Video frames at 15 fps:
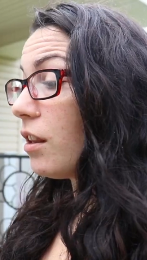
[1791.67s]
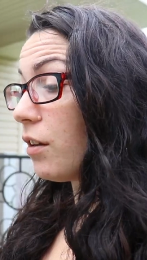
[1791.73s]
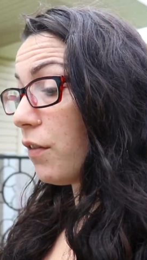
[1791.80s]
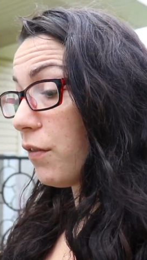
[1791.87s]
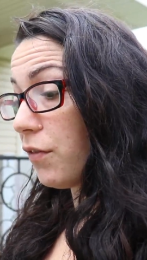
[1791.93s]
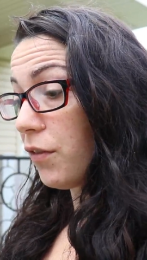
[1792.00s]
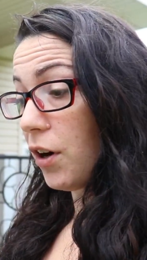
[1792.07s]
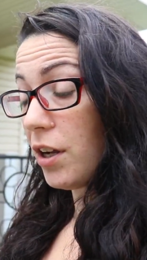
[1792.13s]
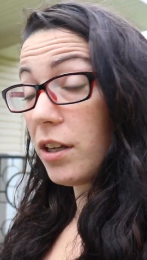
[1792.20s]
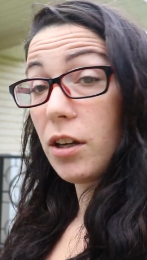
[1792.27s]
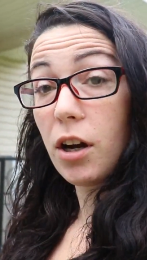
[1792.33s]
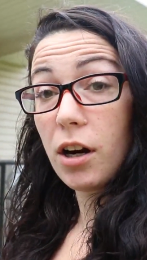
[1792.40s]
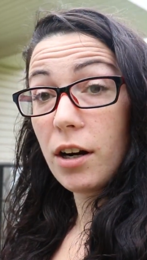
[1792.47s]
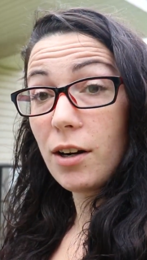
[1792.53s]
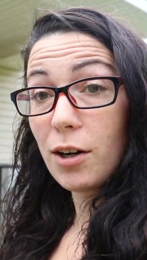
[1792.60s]
the front
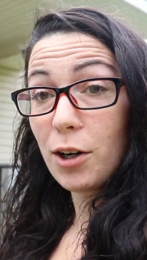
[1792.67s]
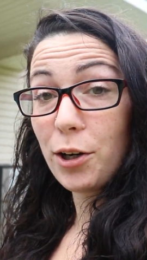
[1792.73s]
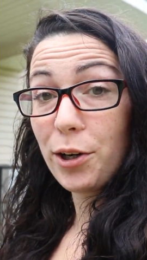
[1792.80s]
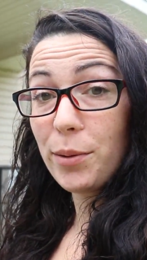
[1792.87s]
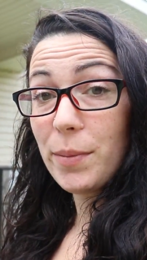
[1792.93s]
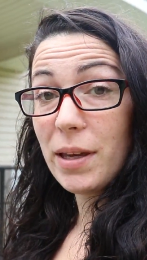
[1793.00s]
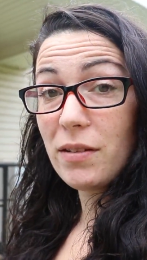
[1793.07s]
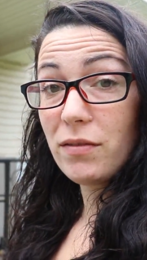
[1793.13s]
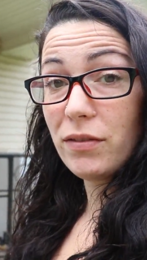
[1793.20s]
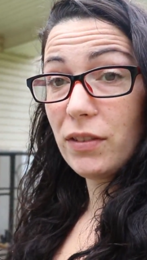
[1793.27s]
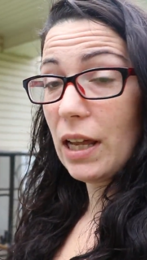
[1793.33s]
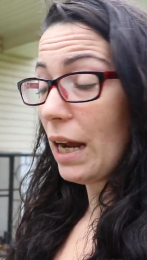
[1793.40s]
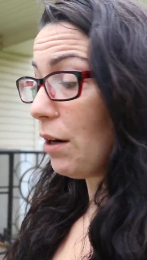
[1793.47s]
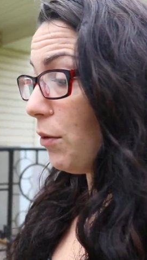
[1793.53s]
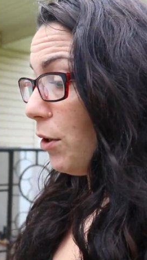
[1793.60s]
yard herb and
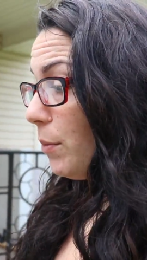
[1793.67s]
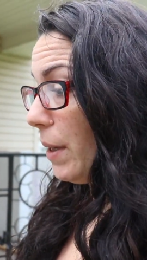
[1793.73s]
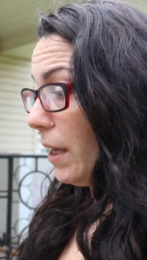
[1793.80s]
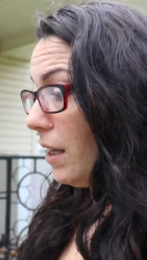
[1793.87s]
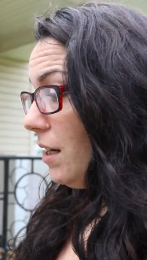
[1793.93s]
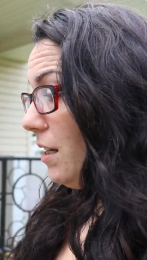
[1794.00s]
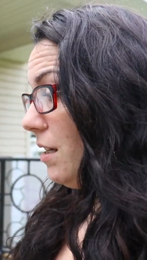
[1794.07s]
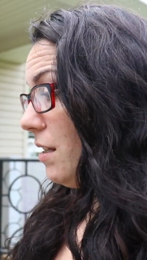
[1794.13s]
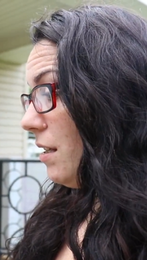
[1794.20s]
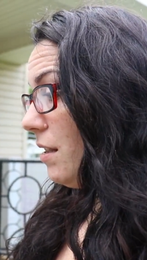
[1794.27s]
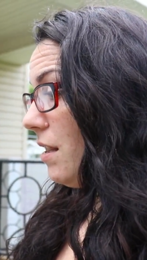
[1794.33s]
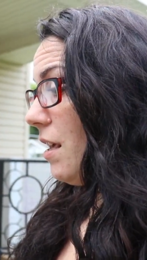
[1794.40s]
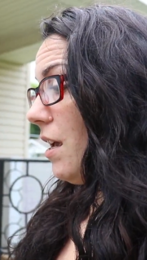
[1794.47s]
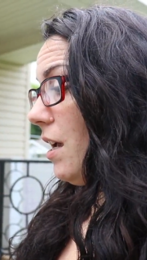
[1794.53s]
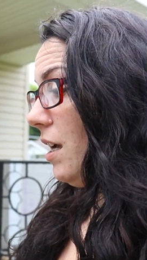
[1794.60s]
flower bed
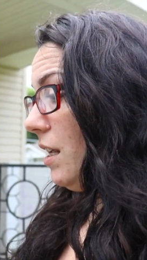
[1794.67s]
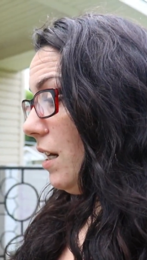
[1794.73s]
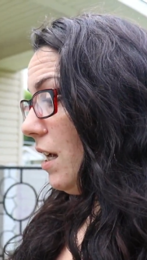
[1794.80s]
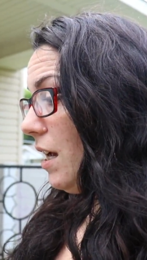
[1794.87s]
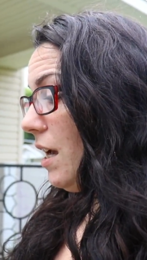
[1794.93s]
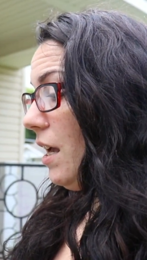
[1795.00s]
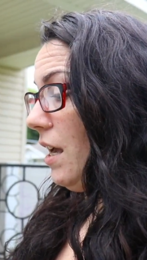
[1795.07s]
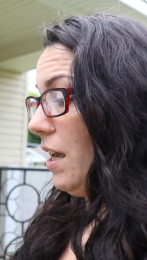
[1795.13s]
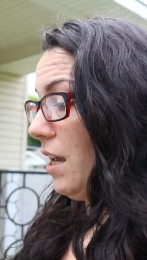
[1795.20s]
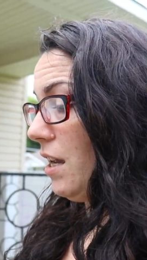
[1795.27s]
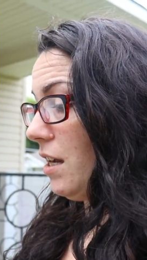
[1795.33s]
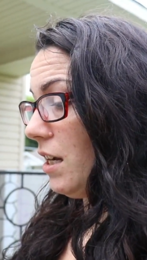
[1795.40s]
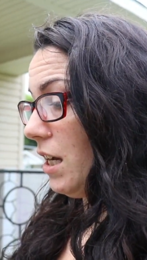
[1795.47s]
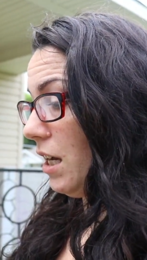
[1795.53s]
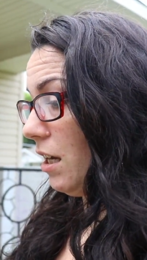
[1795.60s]
that
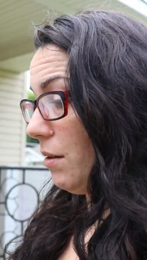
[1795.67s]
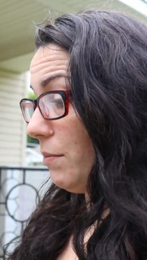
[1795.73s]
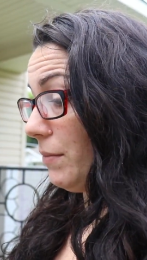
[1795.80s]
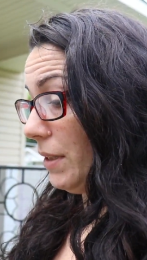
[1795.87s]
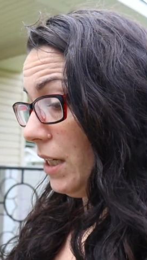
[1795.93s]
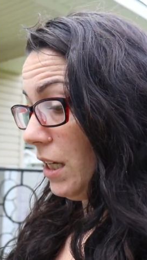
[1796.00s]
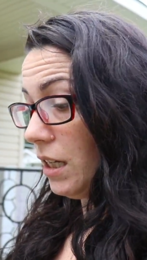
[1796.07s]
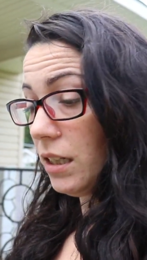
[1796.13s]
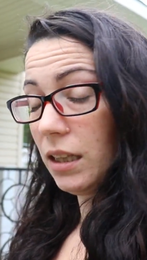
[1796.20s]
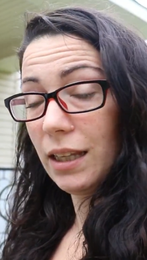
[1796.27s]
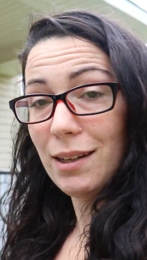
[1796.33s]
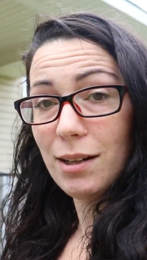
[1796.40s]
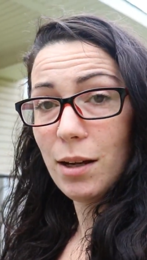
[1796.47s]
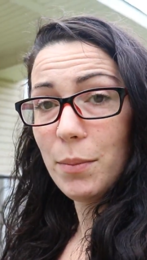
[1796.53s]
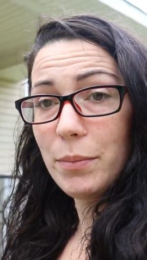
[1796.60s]
I
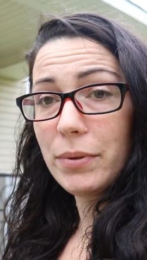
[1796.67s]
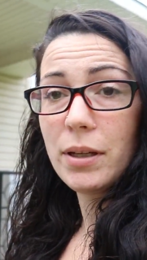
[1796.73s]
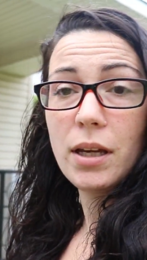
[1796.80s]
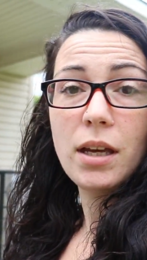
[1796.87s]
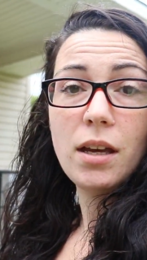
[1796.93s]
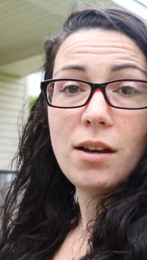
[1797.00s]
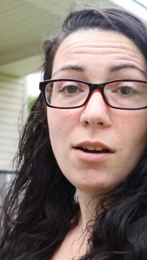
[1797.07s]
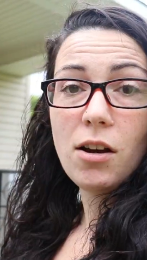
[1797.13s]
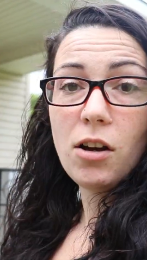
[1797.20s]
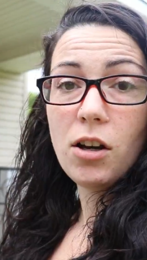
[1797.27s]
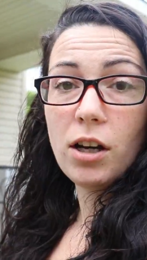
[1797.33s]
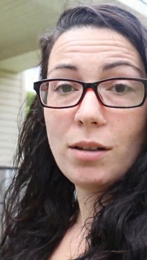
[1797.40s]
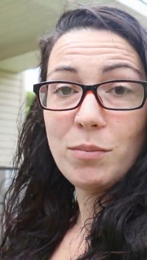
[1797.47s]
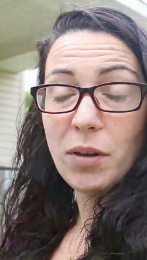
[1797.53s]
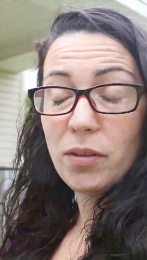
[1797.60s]
cleaned up on